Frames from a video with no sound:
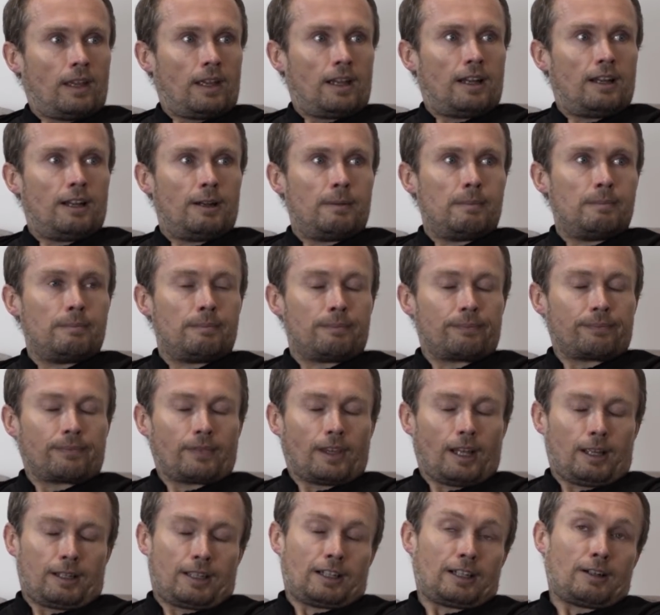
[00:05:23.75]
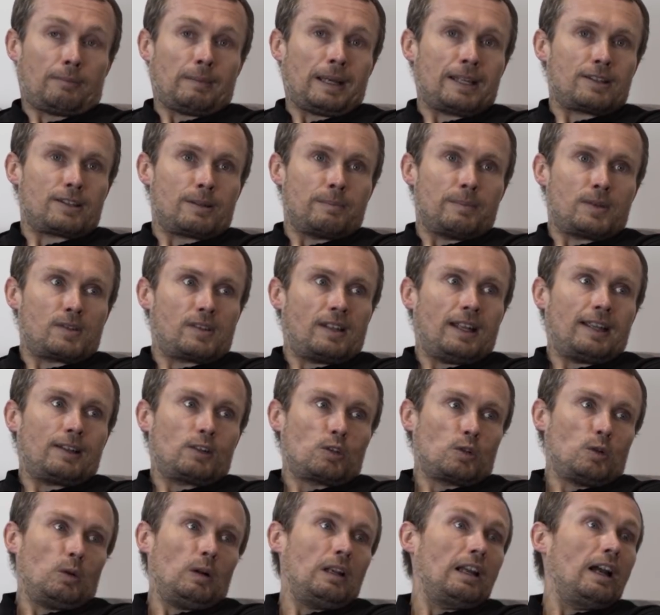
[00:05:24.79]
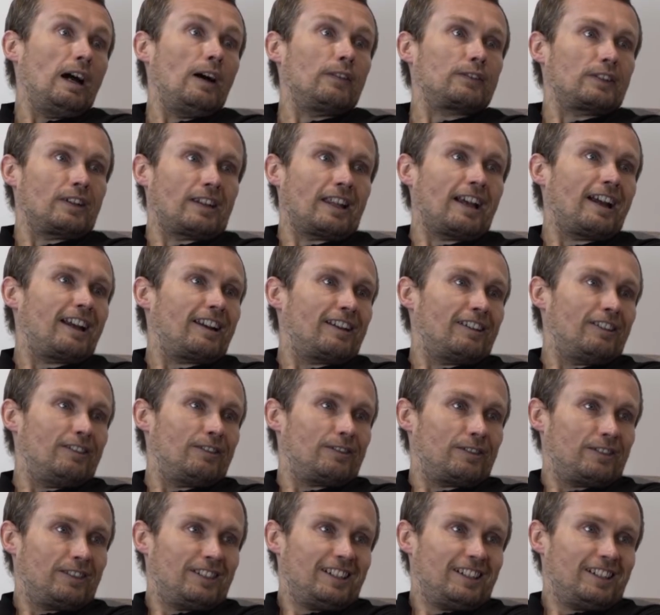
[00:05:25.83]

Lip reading: I kind of made some mistakes shortly after that of